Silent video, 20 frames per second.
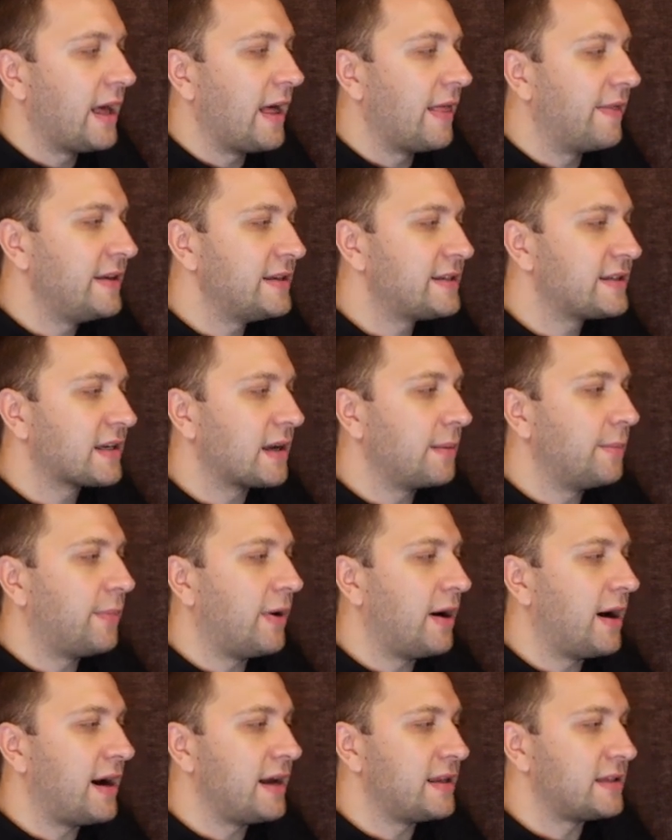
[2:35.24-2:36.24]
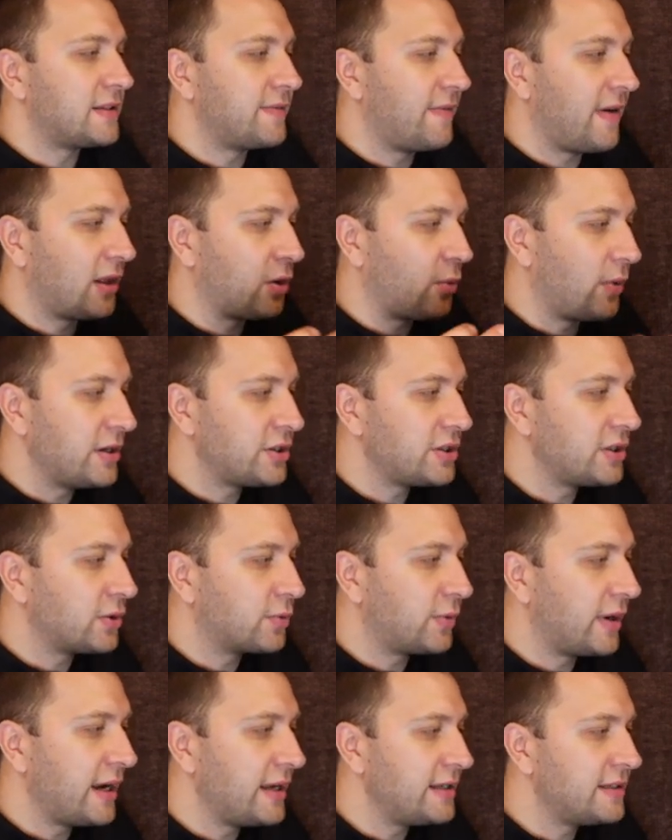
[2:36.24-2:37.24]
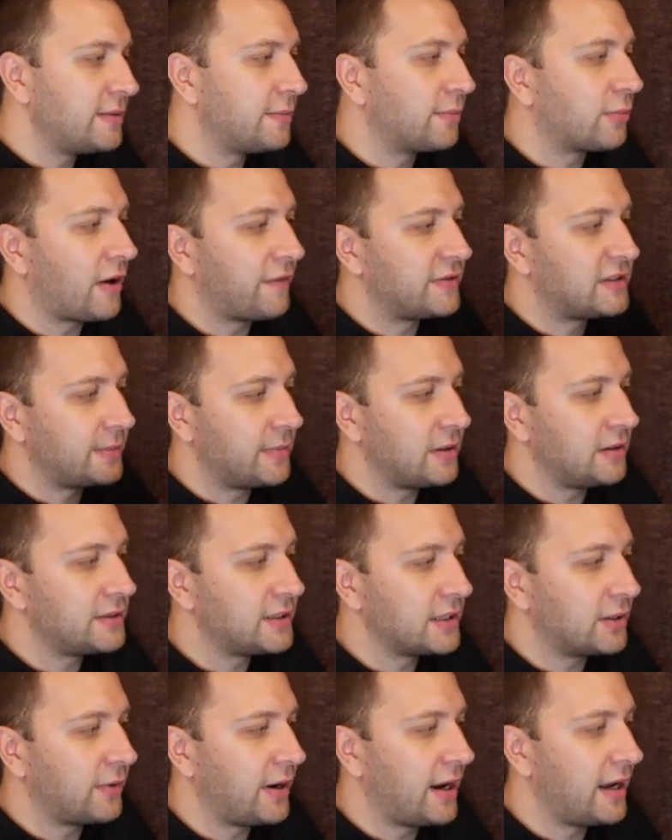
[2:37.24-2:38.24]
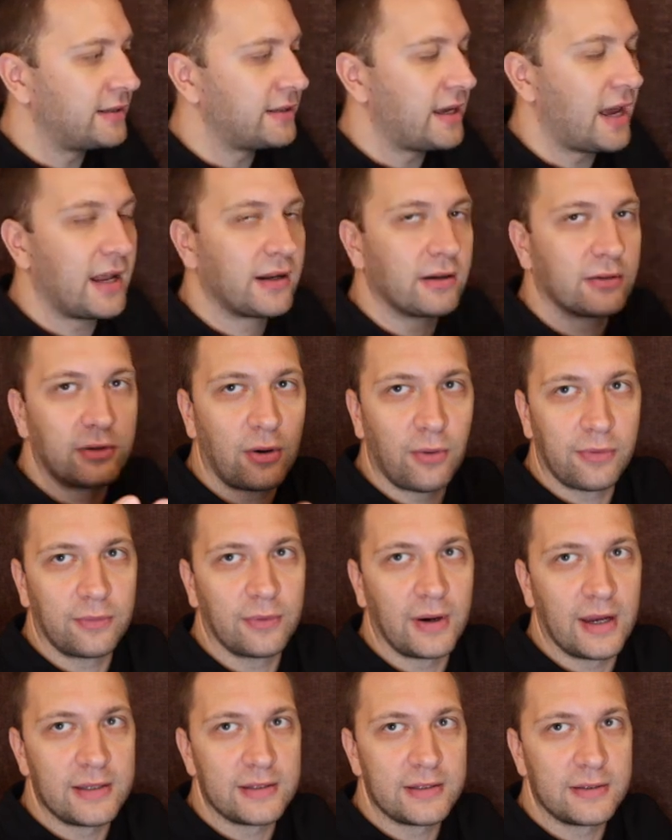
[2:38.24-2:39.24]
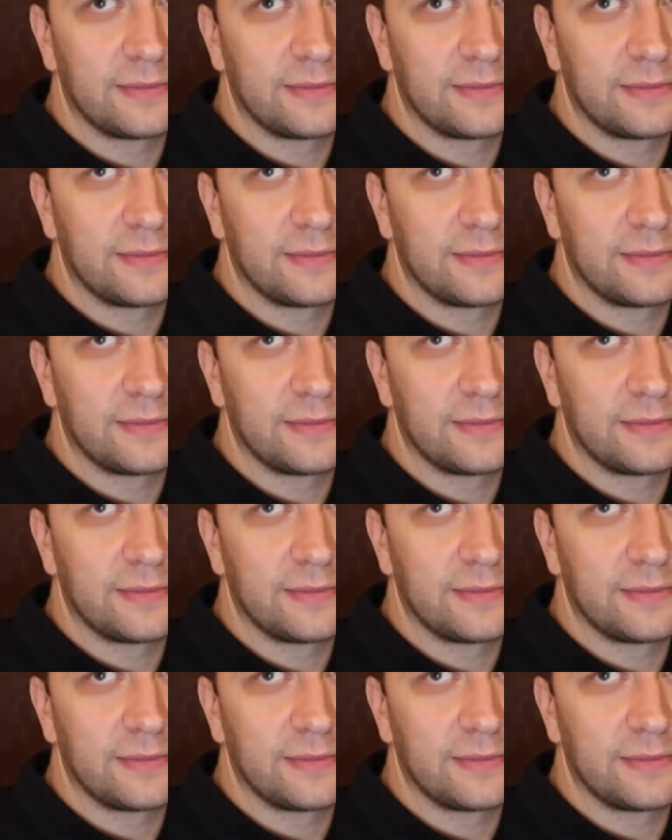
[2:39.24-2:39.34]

This combines valuation grade, profitability grade, and growth grade.